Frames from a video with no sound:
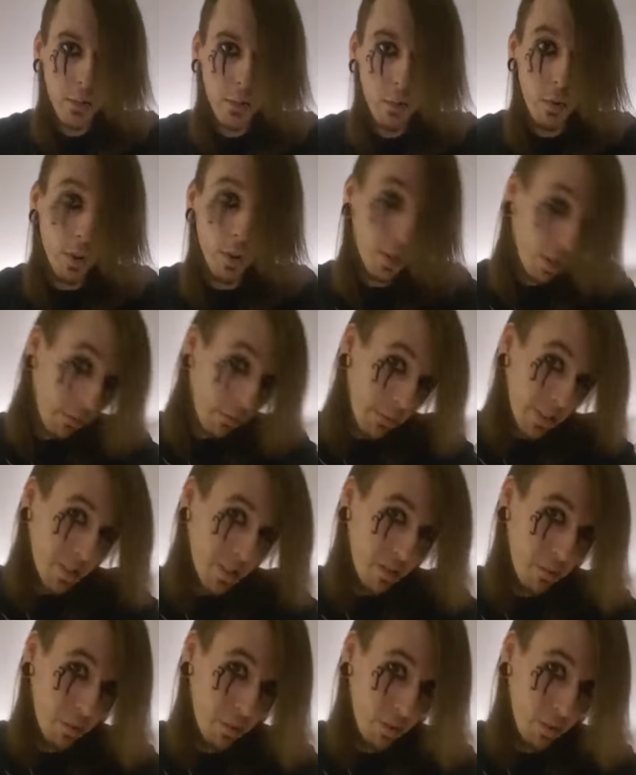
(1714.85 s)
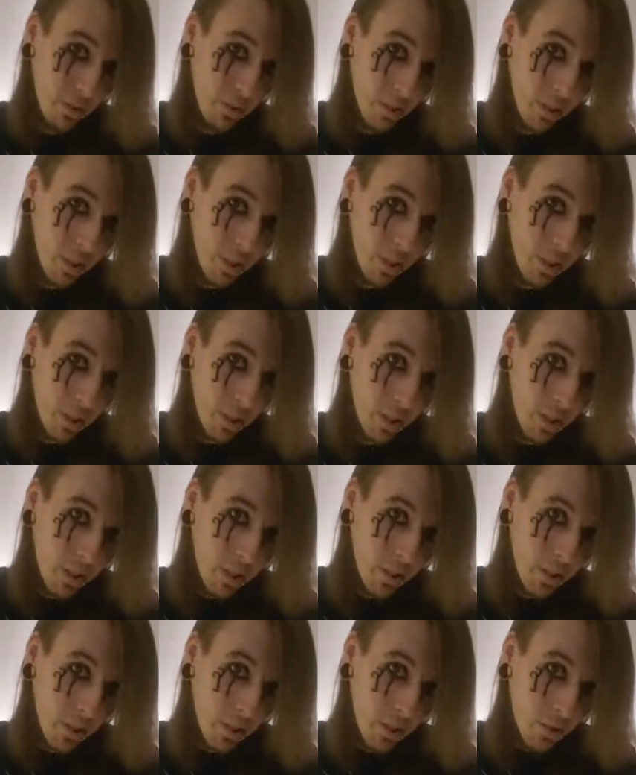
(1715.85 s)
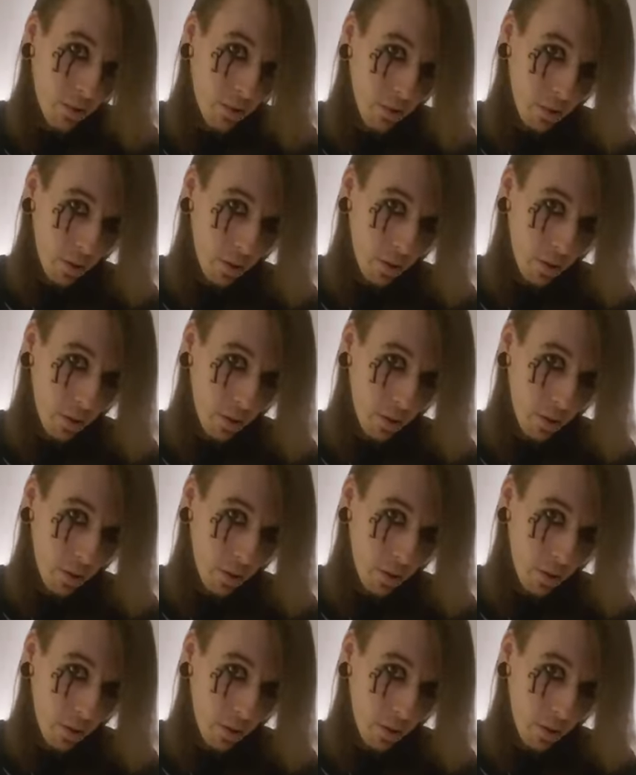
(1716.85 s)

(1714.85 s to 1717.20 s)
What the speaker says: while you're miserable. So